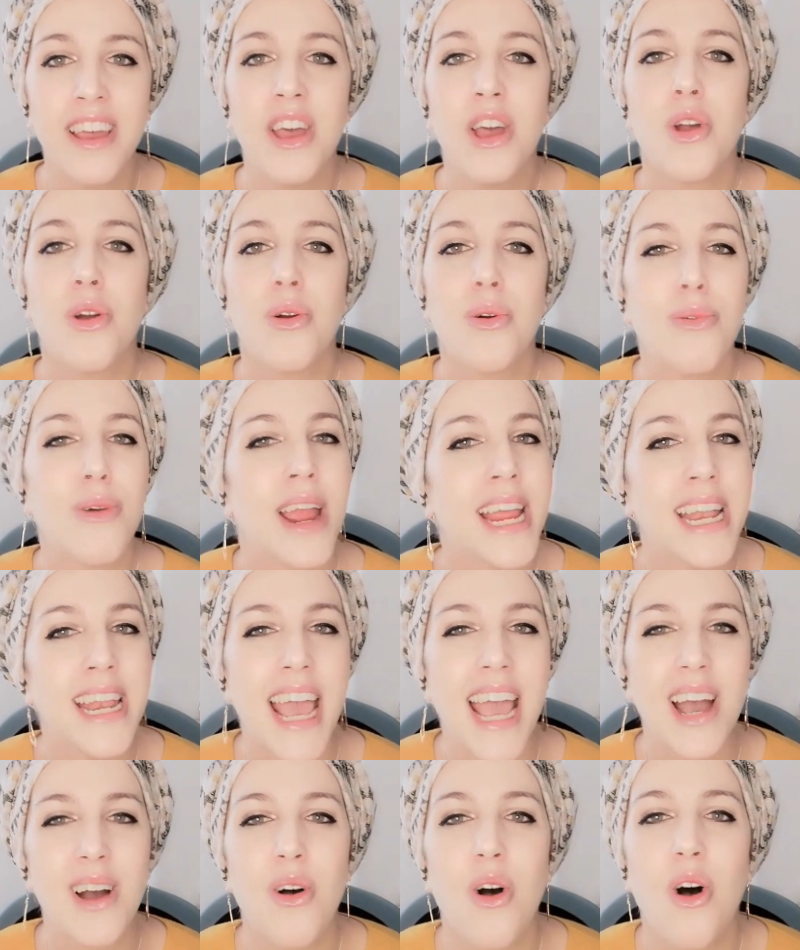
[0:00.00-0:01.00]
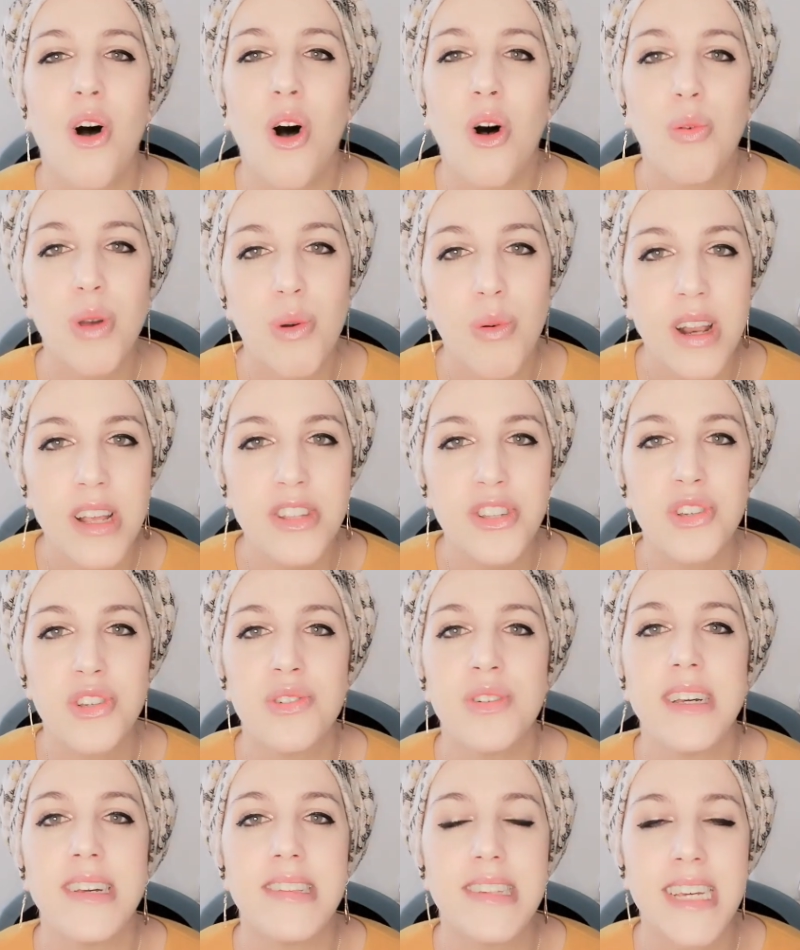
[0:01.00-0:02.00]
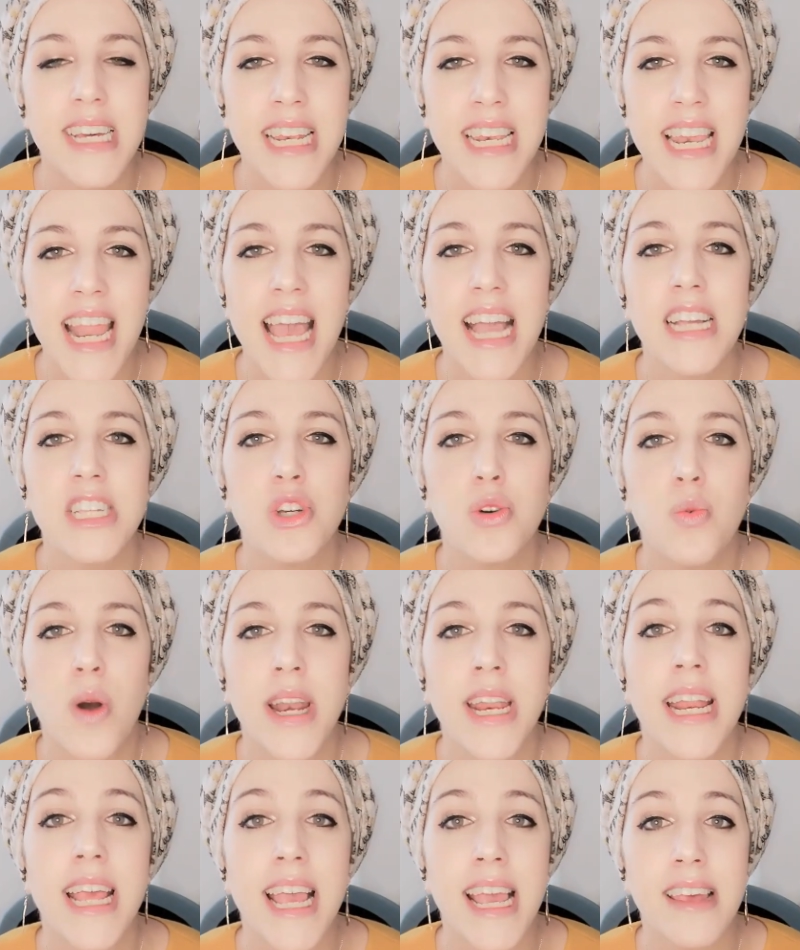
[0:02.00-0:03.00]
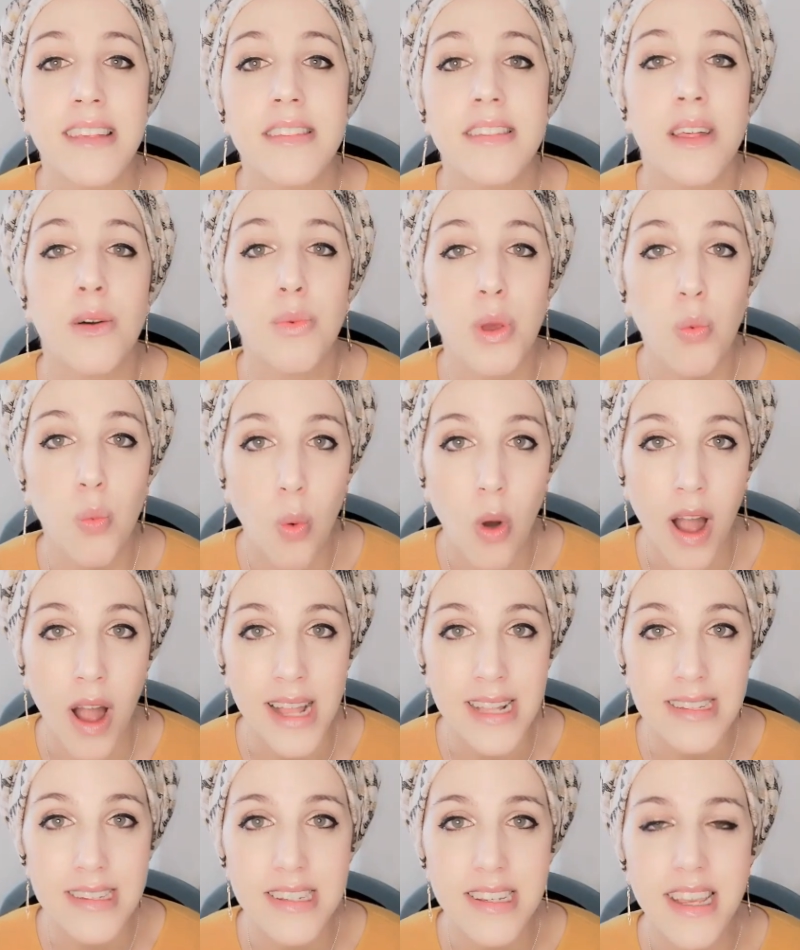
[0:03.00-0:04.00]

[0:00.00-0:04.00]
Right now, all we want to do is connect to what it is that we want.